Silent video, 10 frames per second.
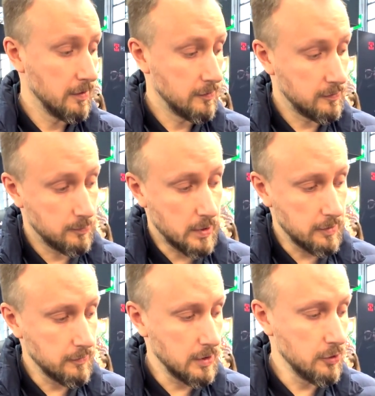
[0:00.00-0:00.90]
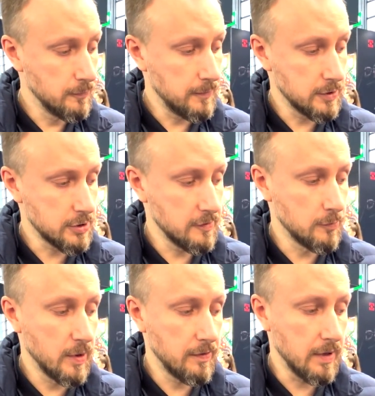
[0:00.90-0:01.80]
It's one of the new features,
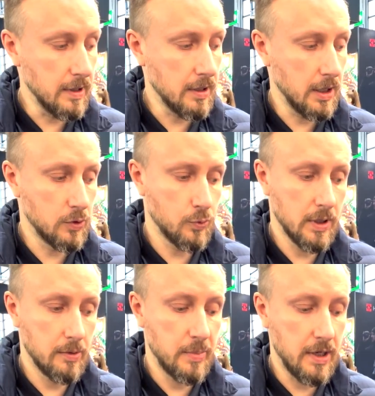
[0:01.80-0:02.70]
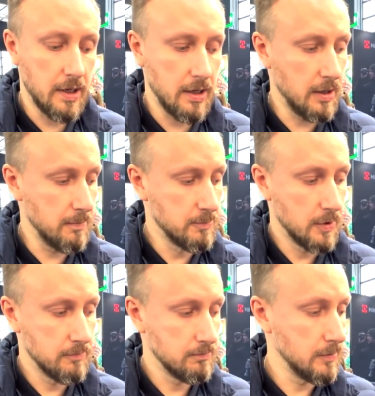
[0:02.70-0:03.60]
we think it will be
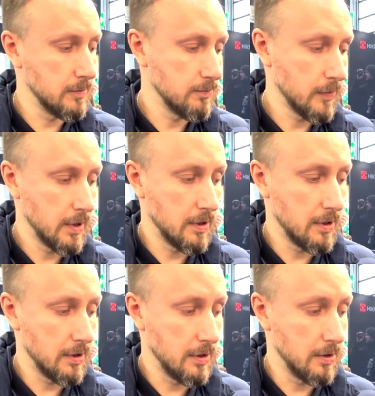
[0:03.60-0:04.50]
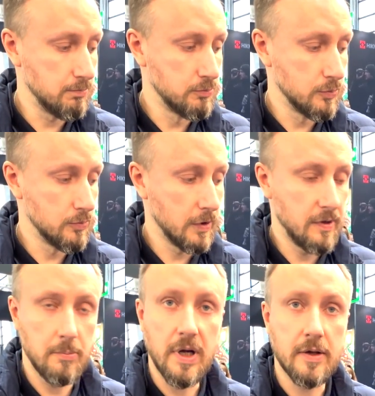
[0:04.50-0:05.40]
uh,
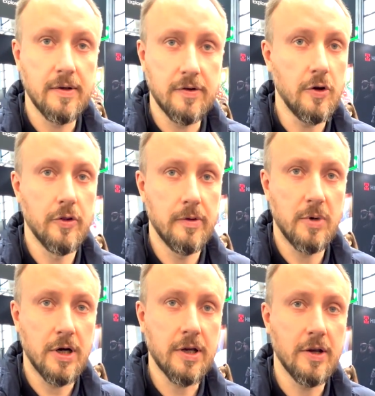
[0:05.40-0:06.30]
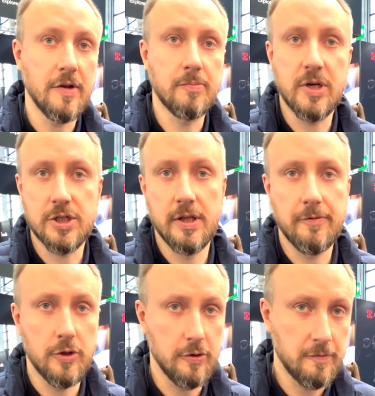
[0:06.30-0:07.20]
demanded on the market, especially
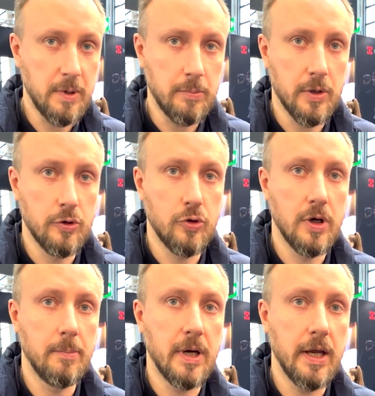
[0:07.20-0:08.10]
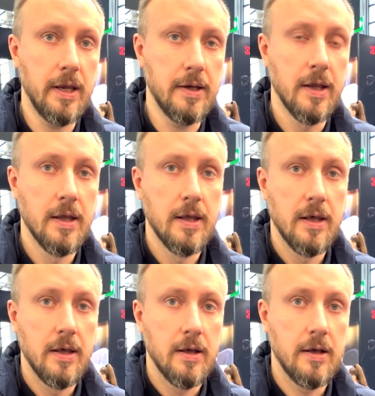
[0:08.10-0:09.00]
for those people who are buying
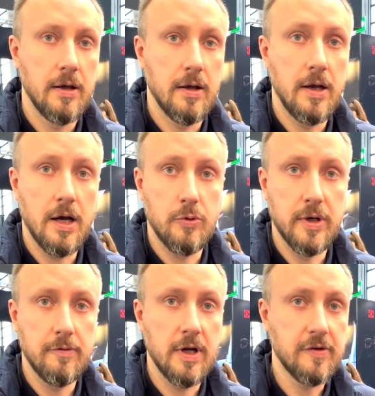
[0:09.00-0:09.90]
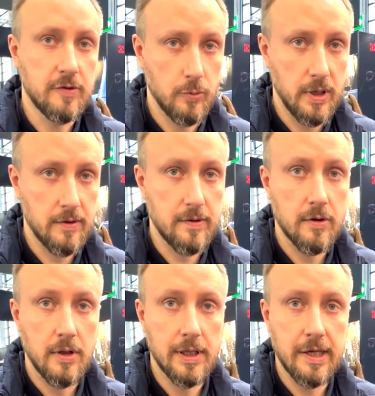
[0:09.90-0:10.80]
uh, our devices with
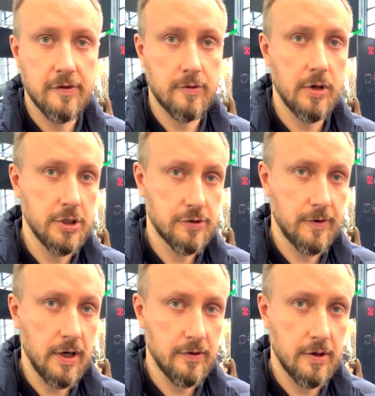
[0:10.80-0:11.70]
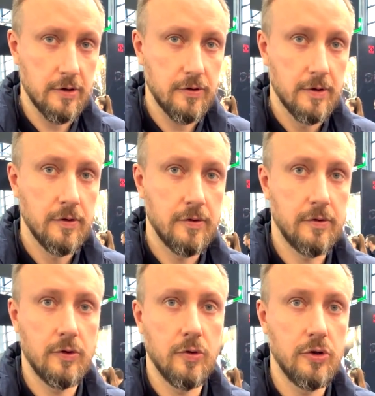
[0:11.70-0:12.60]
laser rangefinder
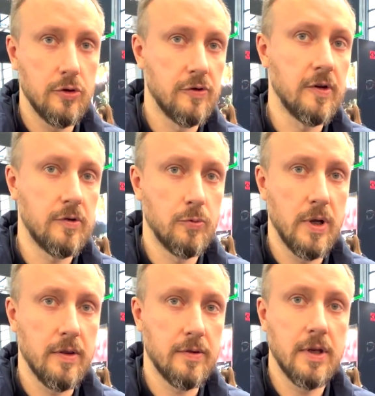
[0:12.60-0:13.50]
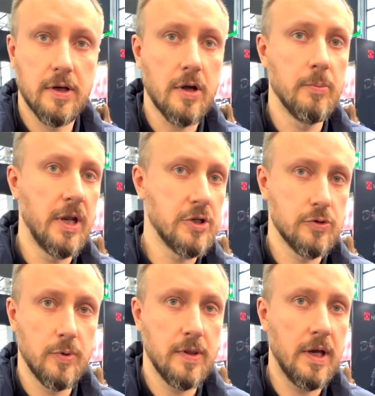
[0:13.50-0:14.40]
to use it with in
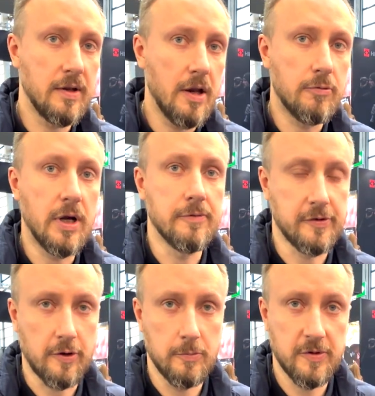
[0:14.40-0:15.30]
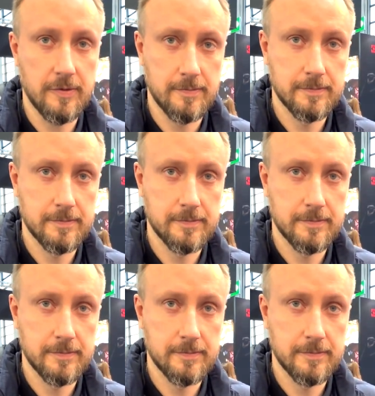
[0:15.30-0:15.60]
combination with their, their rifle scopes.